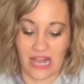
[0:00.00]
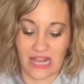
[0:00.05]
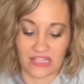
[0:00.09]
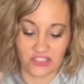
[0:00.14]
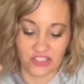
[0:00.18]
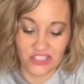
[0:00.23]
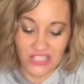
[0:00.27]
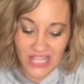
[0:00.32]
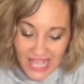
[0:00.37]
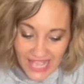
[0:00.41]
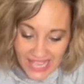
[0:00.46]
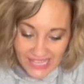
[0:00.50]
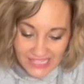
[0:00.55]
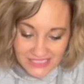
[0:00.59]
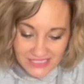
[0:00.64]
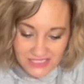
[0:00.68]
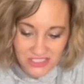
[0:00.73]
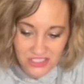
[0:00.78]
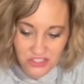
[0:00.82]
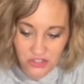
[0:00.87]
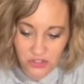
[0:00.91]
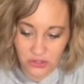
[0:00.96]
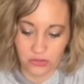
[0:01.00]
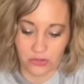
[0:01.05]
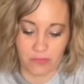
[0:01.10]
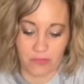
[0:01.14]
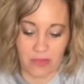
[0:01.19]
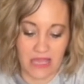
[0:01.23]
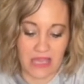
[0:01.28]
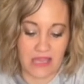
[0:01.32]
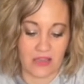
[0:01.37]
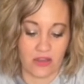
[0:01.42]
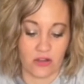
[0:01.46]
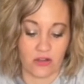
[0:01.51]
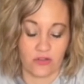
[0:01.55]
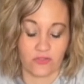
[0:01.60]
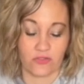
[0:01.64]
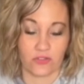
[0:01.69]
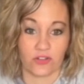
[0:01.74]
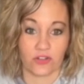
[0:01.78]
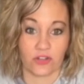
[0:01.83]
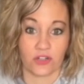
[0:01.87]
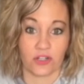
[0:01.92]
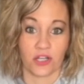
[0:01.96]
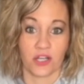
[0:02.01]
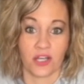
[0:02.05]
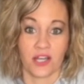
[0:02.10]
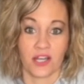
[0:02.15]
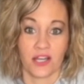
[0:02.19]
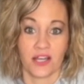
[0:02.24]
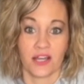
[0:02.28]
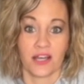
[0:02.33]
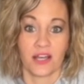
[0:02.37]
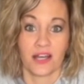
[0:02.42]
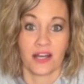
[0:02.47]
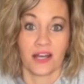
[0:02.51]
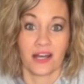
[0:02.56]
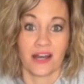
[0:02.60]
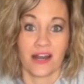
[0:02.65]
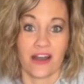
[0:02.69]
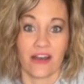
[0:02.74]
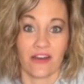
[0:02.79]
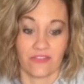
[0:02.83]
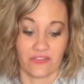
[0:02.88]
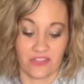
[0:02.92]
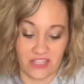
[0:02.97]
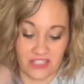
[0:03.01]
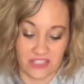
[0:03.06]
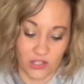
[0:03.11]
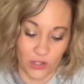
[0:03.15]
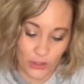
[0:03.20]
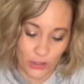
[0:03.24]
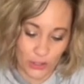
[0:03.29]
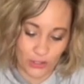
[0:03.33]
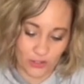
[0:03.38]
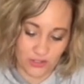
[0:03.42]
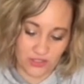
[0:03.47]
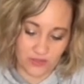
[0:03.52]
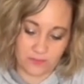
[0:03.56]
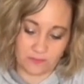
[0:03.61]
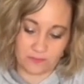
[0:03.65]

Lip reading: just had to do a makeover of these hearts.